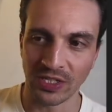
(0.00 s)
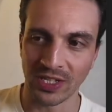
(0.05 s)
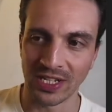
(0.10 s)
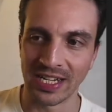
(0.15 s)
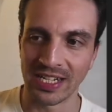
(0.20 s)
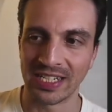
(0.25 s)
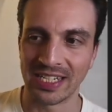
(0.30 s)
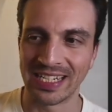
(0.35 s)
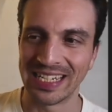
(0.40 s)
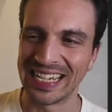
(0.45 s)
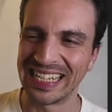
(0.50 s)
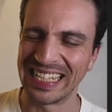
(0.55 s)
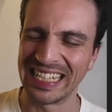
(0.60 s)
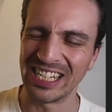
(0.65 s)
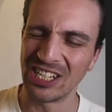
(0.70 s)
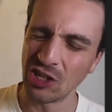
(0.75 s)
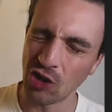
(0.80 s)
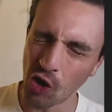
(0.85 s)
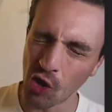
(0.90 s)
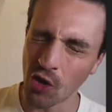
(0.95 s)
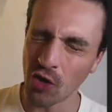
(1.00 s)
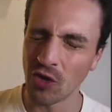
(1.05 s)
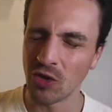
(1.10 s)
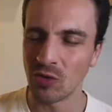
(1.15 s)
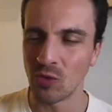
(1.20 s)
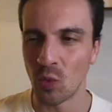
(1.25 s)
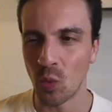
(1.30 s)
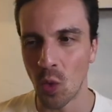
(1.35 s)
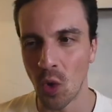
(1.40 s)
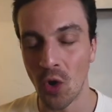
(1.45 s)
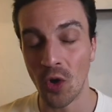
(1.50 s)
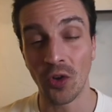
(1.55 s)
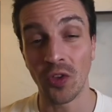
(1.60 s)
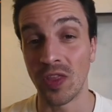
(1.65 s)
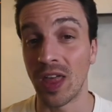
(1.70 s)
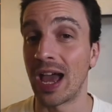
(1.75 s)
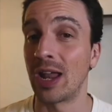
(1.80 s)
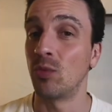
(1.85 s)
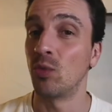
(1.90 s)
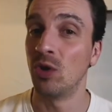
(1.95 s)
connector and they don't work
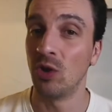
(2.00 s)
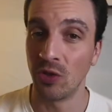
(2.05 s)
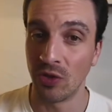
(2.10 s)
that well.